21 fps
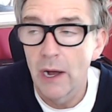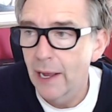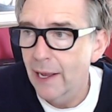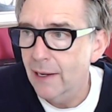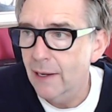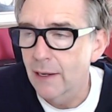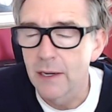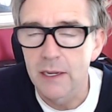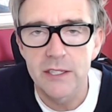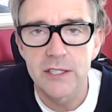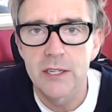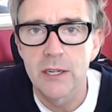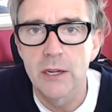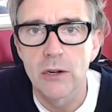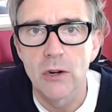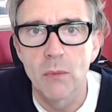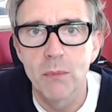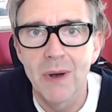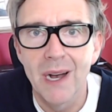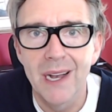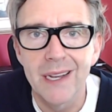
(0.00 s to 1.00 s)
I had an
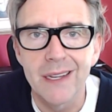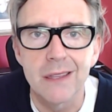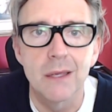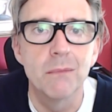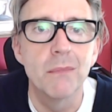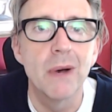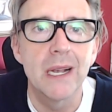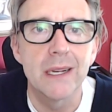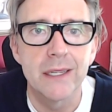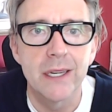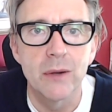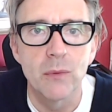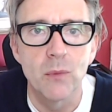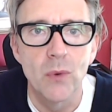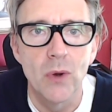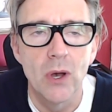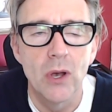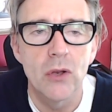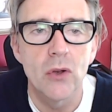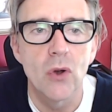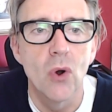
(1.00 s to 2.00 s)
external mic. The mic didn't
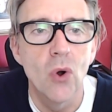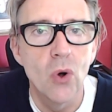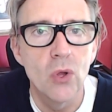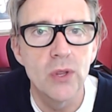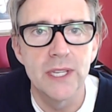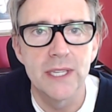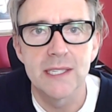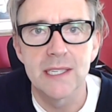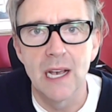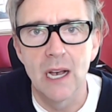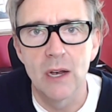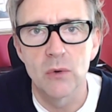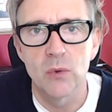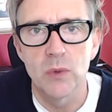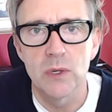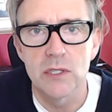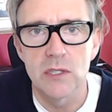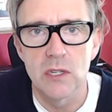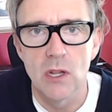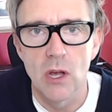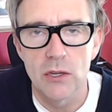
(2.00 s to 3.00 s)
work. All the sound
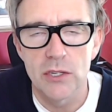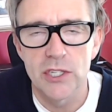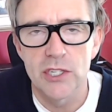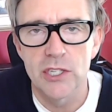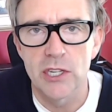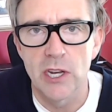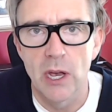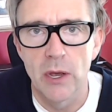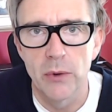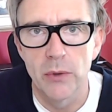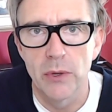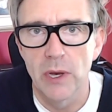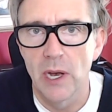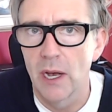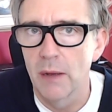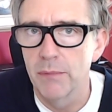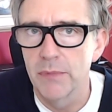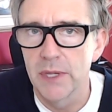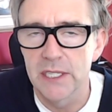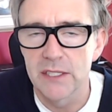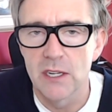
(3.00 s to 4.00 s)
was lost, so
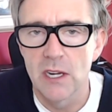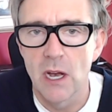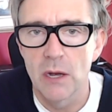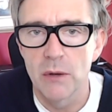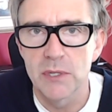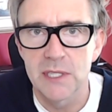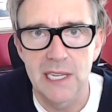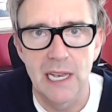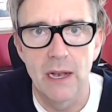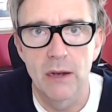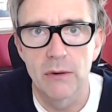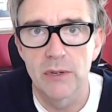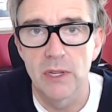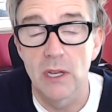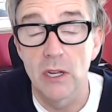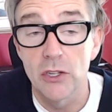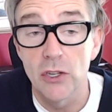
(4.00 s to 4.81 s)
there's no sound.